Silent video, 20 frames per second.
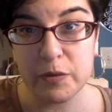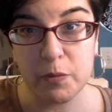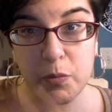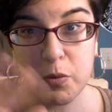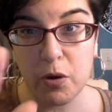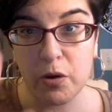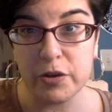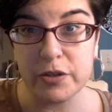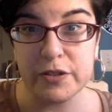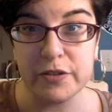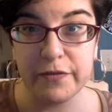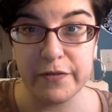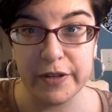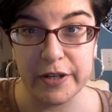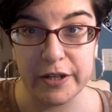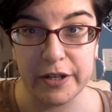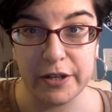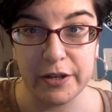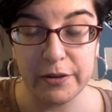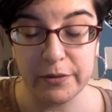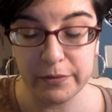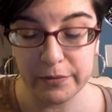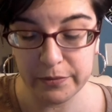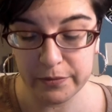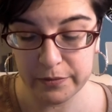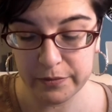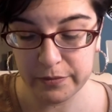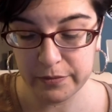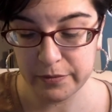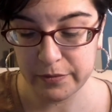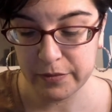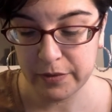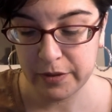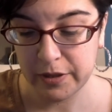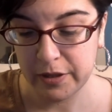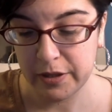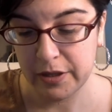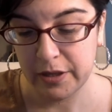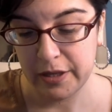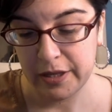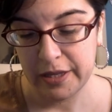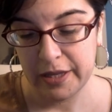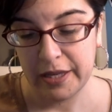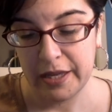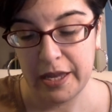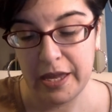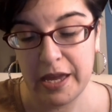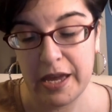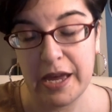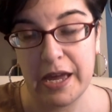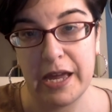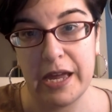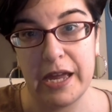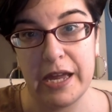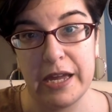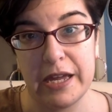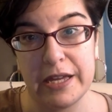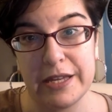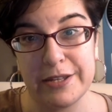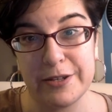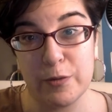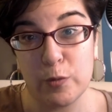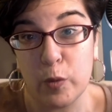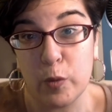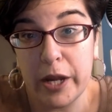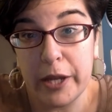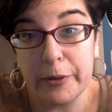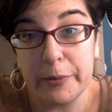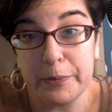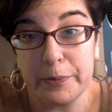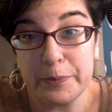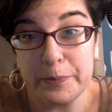pause the video, and write.